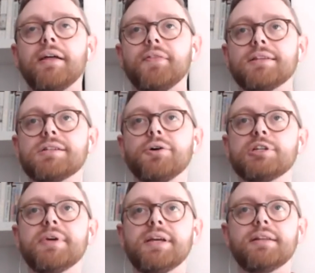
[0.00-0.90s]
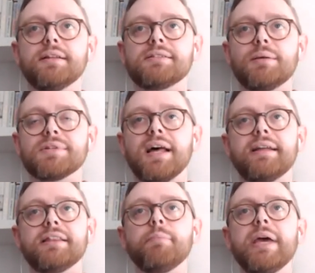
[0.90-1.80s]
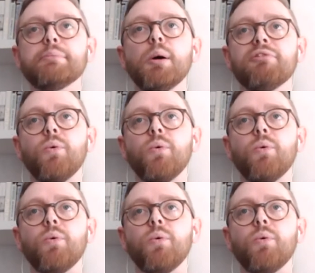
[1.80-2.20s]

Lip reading: That's going to be, it seems like, the minimum